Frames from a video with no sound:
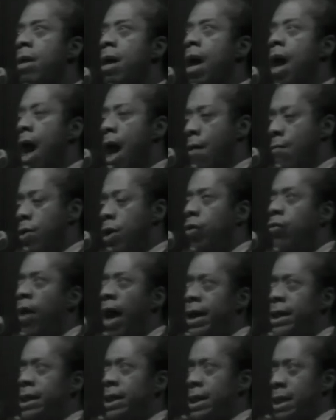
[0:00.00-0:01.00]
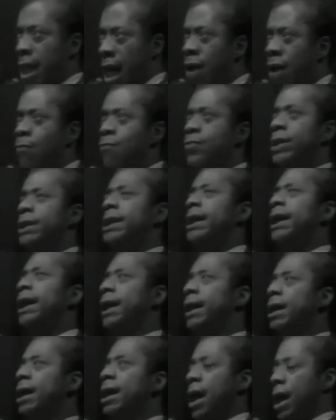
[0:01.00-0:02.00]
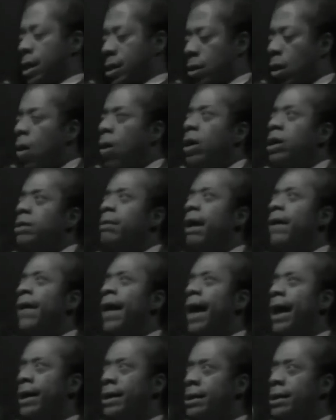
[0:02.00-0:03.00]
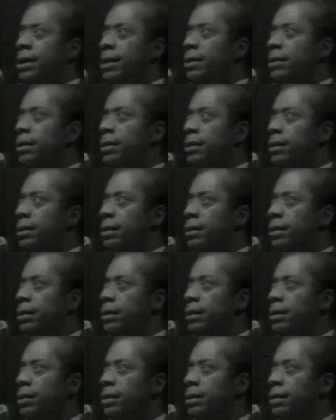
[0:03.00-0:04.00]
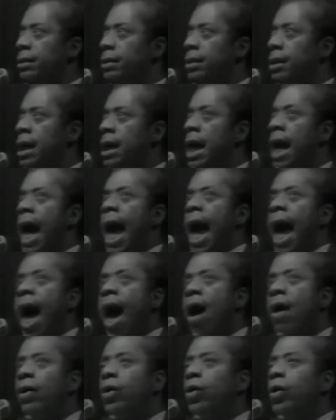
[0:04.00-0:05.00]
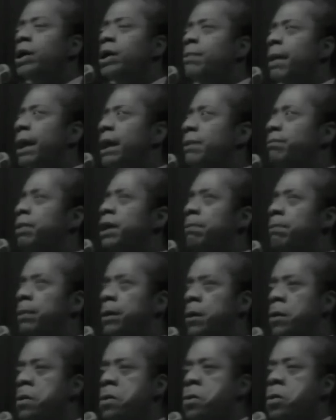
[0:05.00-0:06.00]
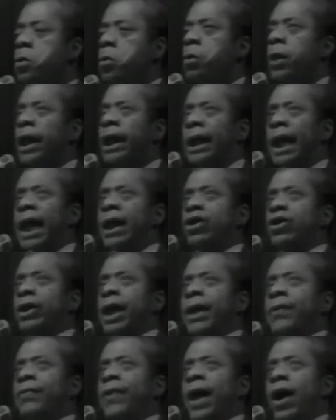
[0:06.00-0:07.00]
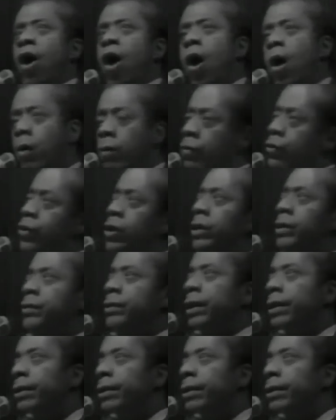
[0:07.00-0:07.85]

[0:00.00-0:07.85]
Every crisis in every city is caused by that. How can you expect the people who cannot educate their own children